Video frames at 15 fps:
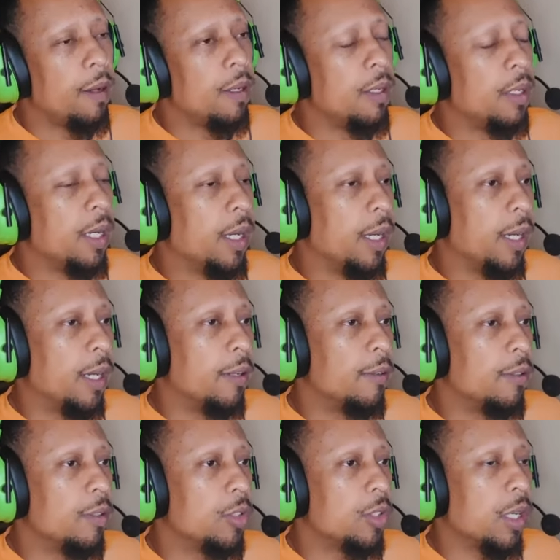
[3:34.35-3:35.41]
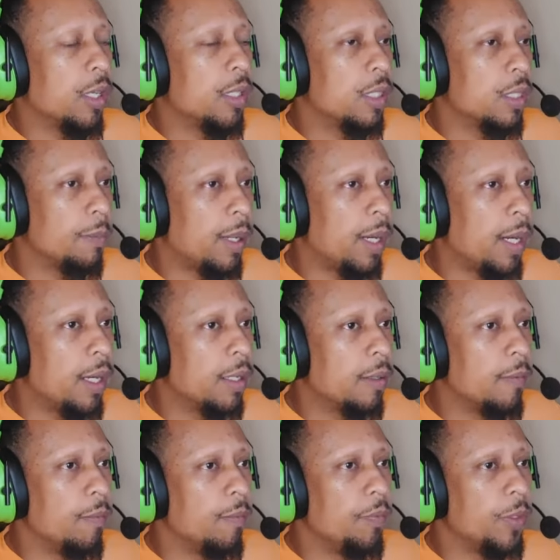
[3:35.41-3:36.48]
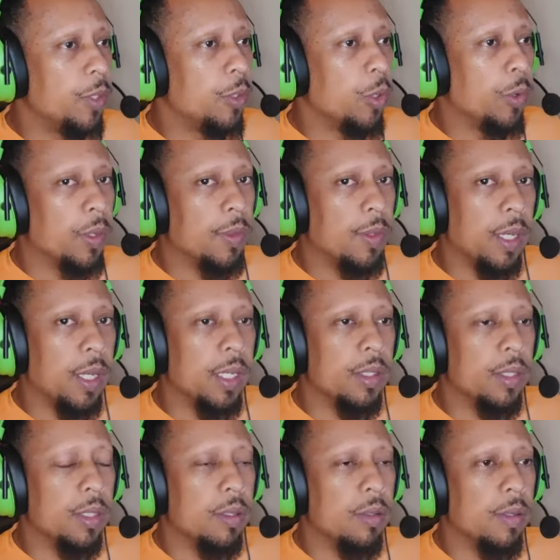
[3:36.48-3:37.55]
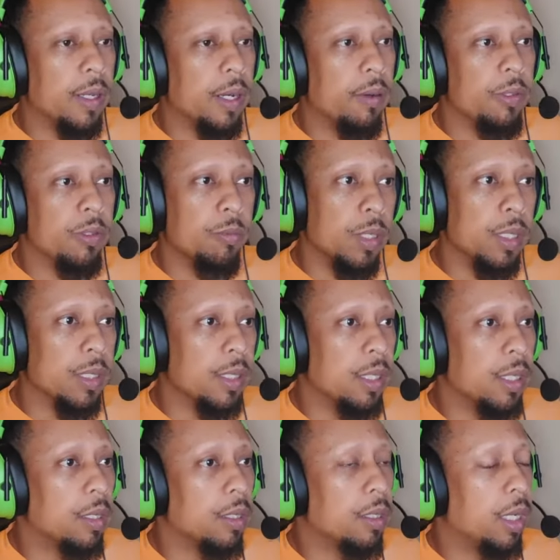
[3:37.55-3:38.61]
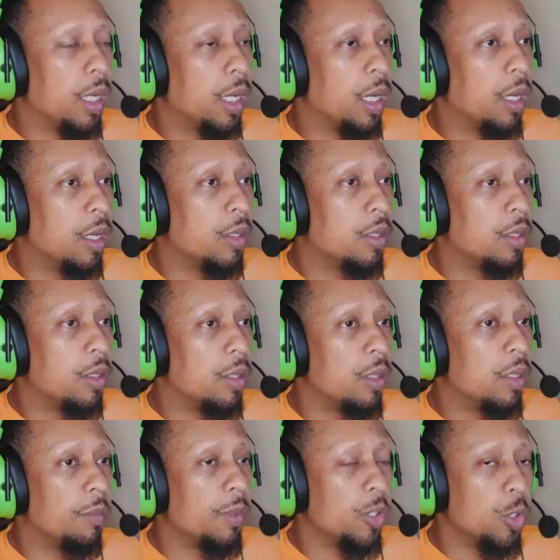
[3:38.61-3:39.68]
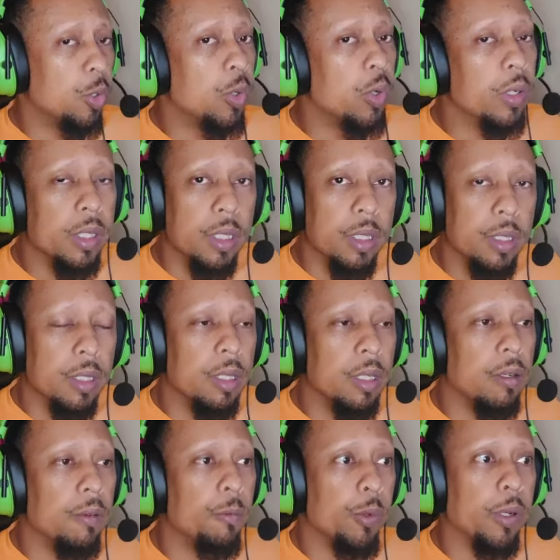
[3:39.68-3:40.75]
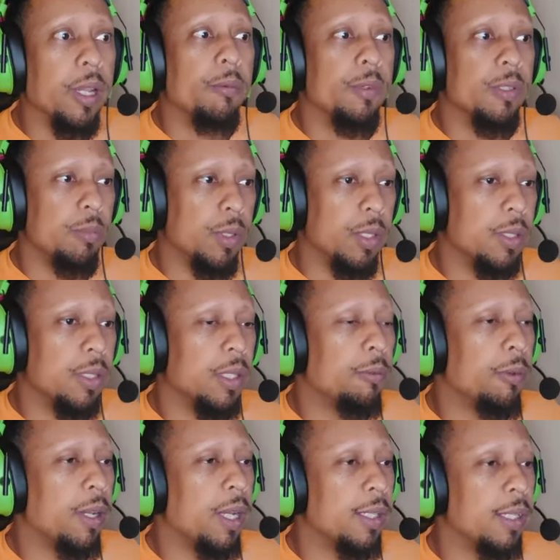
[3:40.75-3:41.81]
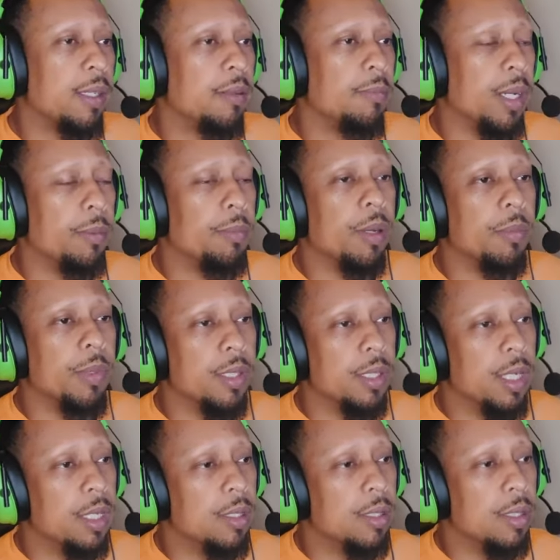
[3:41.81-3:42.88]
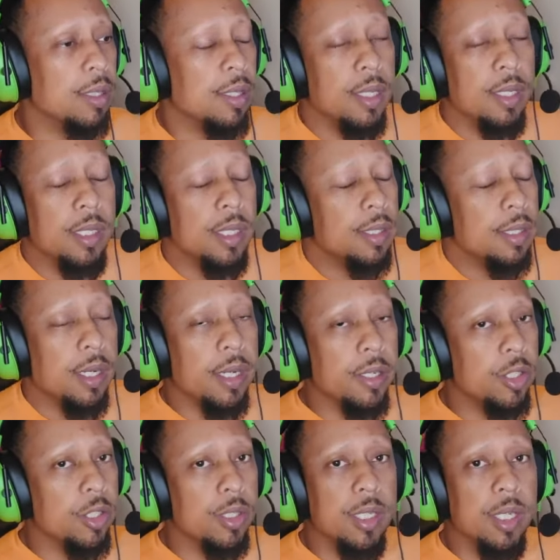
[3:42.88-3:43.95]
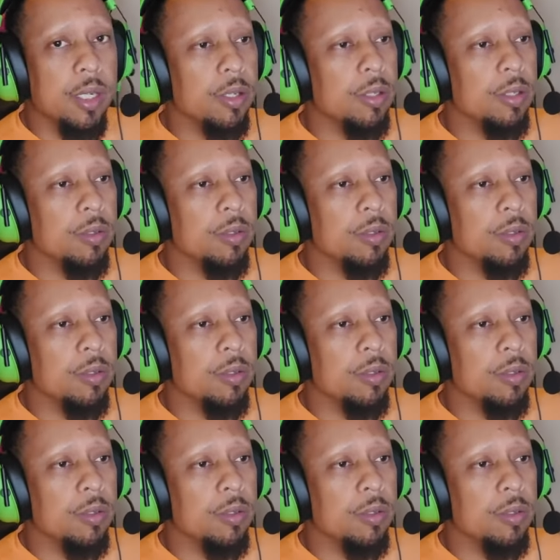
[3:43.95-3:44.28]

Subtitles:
and try to spot, the things that I was missing. And the majority of what I was missing when I did make my mistakes is that I just didn't